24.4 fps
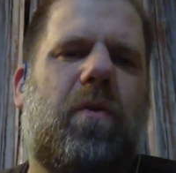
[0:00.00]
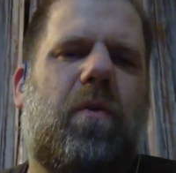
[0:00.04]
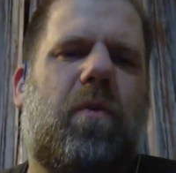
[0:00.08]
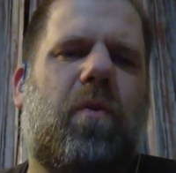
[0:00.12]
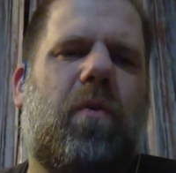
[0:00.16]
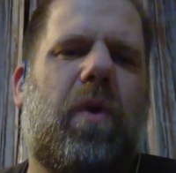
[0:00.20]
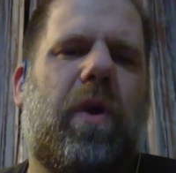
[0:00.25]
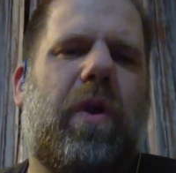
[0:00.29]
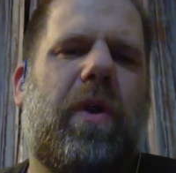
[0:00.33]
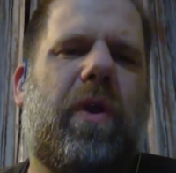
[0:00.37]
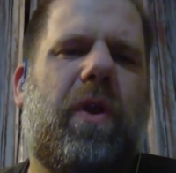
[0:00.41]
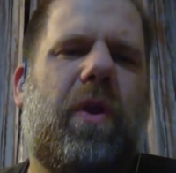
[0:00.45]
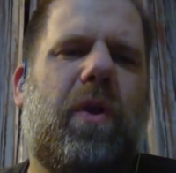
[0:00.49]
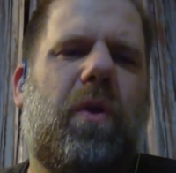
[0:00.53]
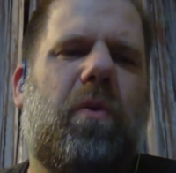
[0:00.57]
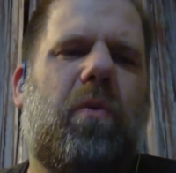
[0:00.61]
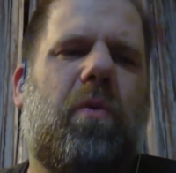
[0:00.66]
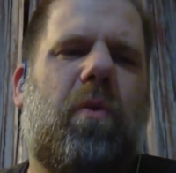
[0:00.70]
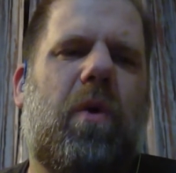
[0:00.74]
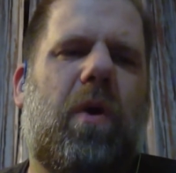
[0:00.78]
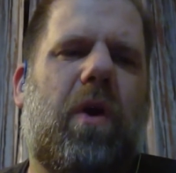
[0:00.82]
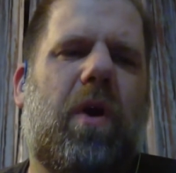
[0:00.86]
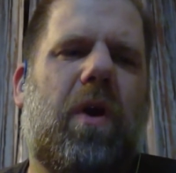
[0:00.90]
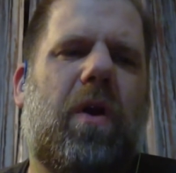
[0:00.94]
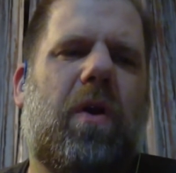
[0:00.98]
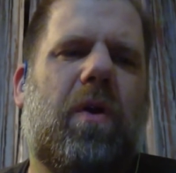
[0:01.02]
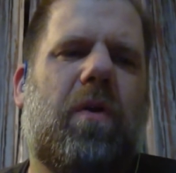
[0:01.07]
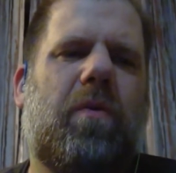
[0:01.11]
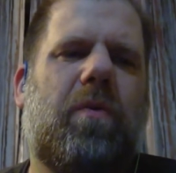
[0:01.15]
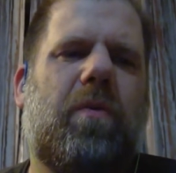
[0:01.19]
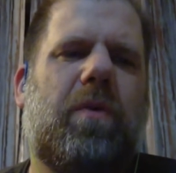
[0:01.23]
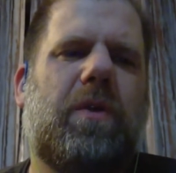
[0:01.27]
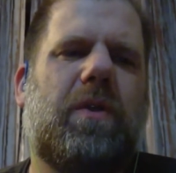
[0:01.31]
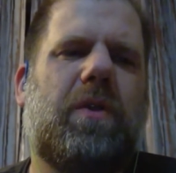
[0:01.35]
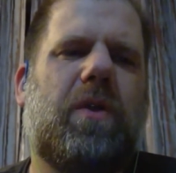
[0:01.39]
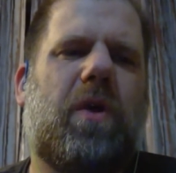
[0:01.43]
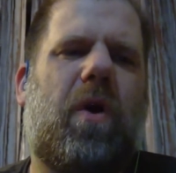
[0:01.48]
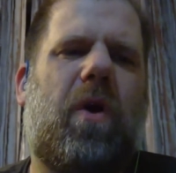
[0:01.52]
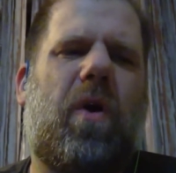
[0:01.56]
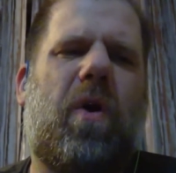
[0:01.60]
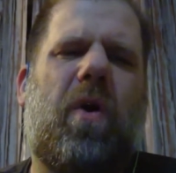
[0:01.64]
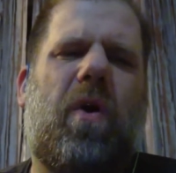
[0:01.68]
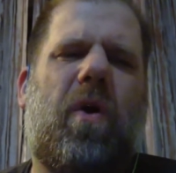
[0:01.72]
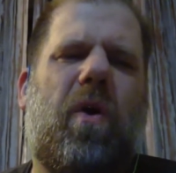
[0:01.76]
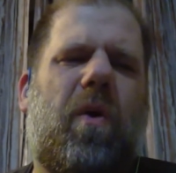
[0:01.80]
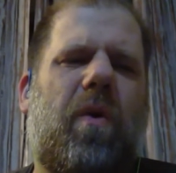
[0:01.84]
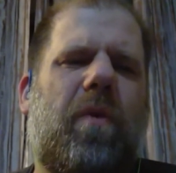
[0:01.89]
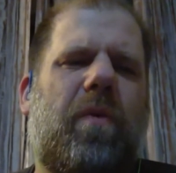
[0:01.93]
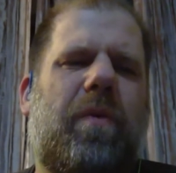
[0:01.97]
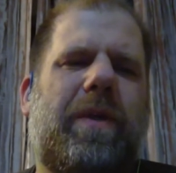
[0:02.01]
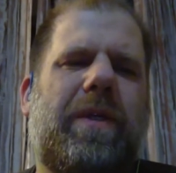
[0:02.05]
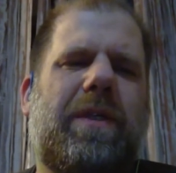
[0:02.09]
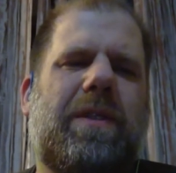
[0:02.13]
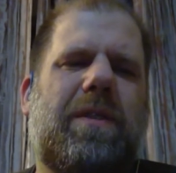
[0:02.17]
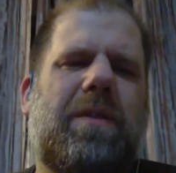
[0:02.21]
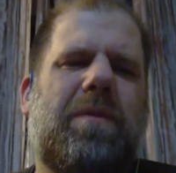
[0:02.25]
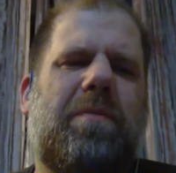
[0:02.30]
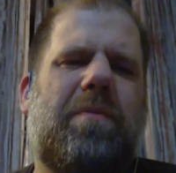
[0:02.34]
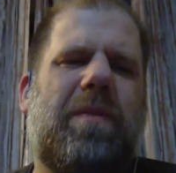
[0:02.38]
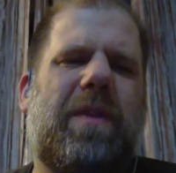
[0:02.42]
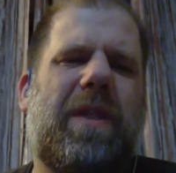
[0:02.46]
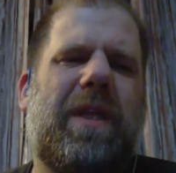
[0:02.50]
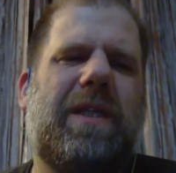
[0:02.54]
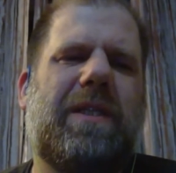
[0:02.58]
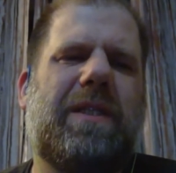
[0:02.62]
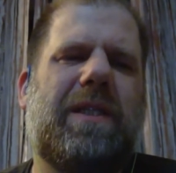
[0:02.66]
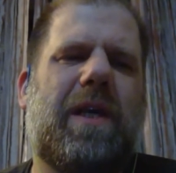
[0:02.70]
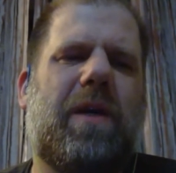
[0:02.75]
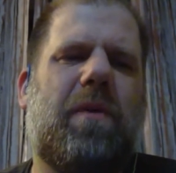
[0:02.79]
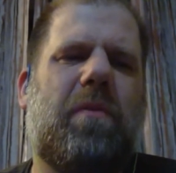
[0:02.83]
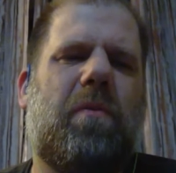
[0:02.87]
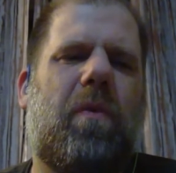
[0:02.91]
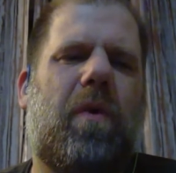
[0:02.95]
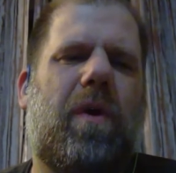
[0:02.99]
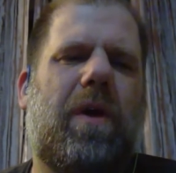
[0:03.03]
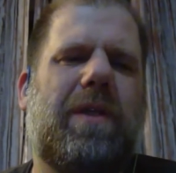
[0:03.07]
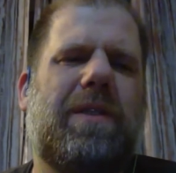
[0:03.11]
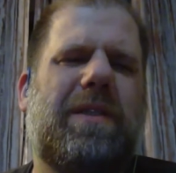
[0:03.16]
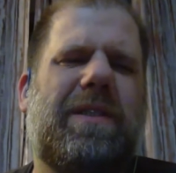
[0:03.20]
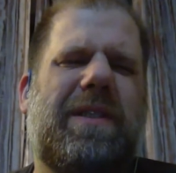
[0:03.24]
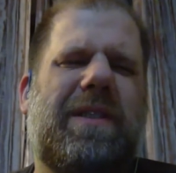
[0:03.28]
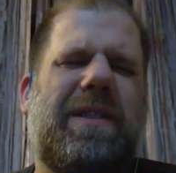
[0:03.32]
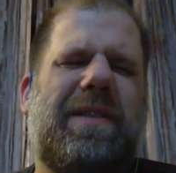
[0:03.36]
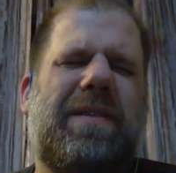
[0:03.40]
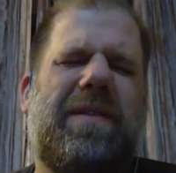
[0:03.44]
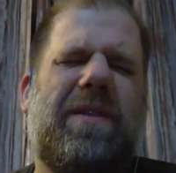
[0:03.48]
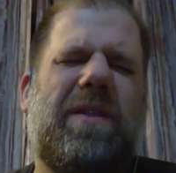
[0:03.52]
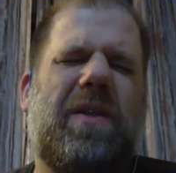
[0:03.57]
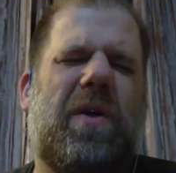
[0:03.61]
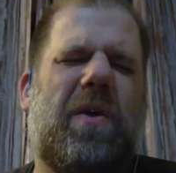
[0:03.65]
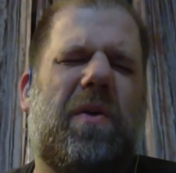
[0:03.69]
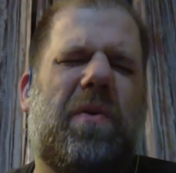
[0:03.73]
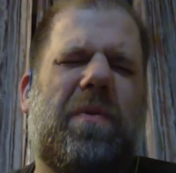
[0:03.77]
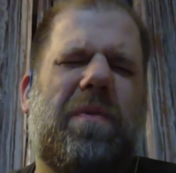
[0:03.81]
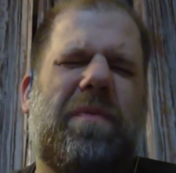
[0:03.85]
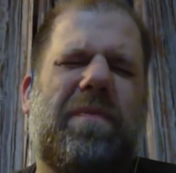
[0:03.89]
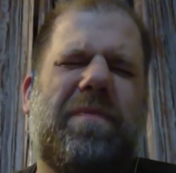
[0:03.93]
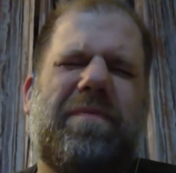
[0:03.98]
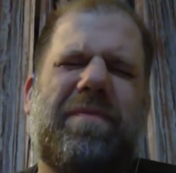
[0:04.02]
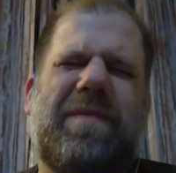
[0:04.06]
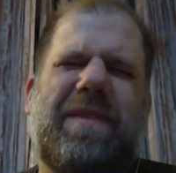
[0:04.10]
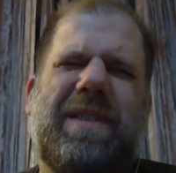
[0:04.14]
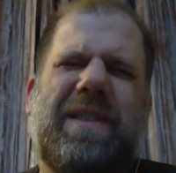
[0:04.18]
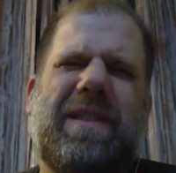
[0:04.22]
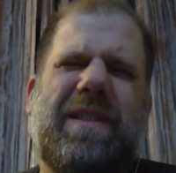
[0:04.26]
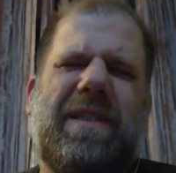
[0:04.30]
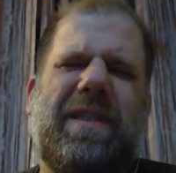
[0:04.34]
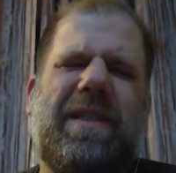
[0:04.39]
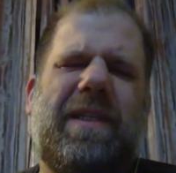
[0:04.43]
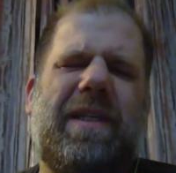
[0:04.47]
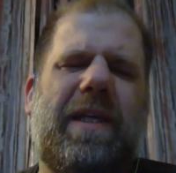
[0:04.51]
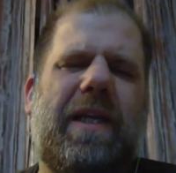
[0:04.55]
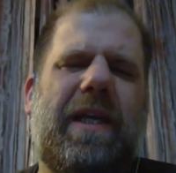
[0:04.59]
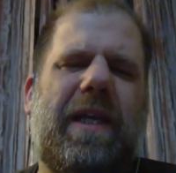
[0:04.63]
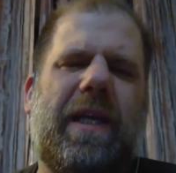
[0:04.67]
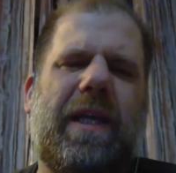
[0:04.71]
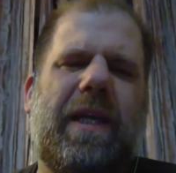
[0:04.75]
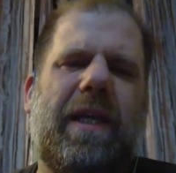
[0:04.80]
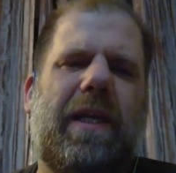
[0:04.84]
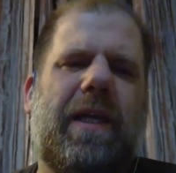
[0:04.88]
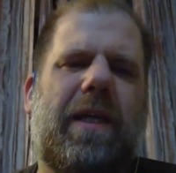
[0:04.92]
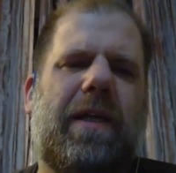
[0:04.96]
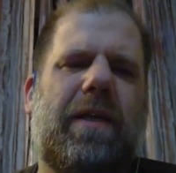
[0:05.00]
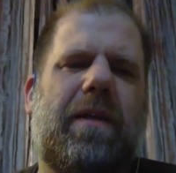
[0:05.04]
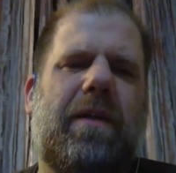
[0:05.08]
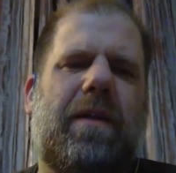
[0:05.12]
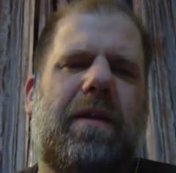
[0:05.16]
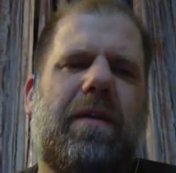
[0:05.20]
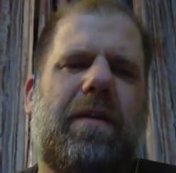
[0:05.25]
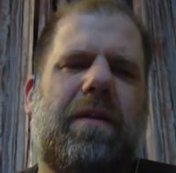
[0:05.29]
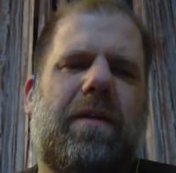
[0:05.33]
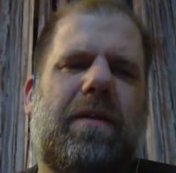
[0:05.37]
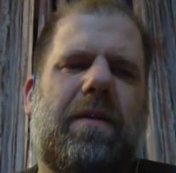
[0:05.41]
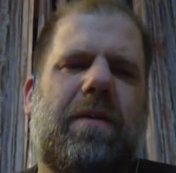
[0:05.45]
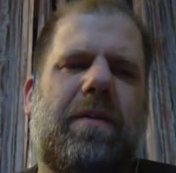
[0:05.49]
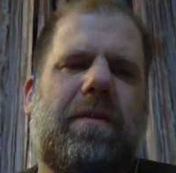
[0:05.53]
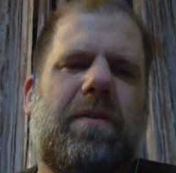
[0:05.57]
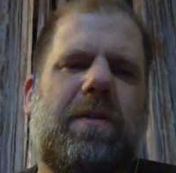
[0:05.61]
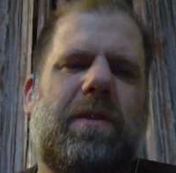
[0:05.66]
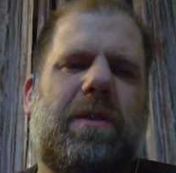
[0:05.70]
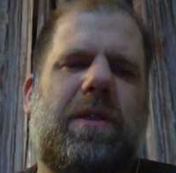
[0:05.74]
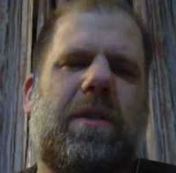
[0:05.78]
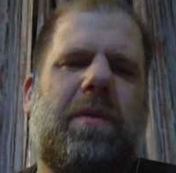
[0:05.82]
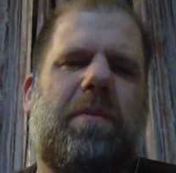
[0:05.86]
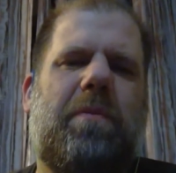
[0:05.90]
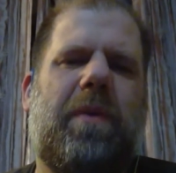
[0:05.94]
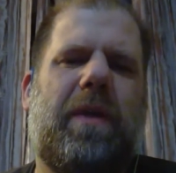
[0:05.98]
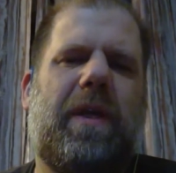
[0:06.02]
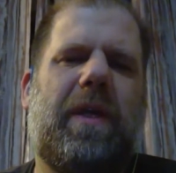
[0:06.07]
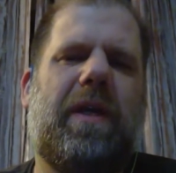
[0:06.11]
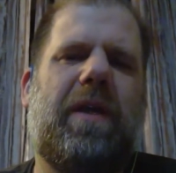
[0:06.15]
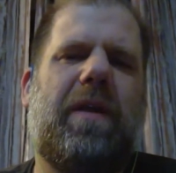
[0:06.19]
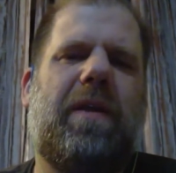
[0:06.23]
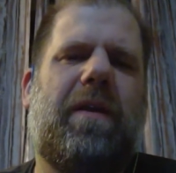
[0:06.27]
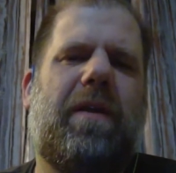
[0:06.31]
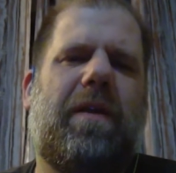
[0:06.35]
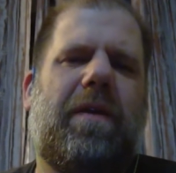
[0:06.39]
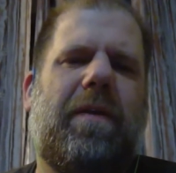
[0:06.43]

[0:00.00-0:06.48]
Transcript: Where you were was always the place I wanted, no, needed to be.